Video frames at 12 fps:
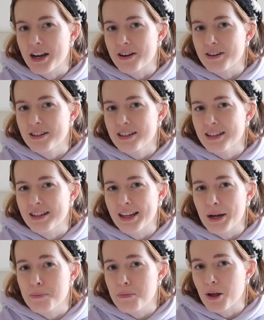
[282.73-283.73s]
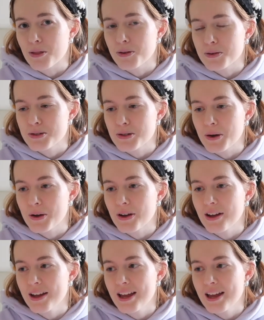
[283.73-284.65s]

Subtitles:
out in like a month or so,